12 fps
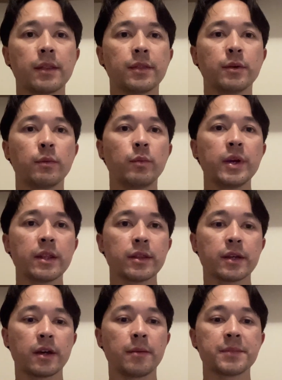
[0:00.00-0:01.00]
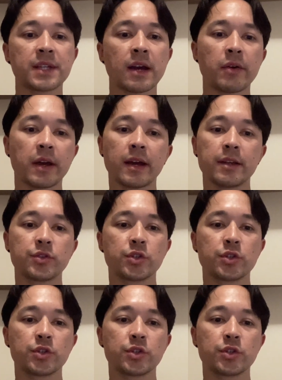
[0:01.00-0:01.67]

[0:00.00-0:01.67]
The width comes out at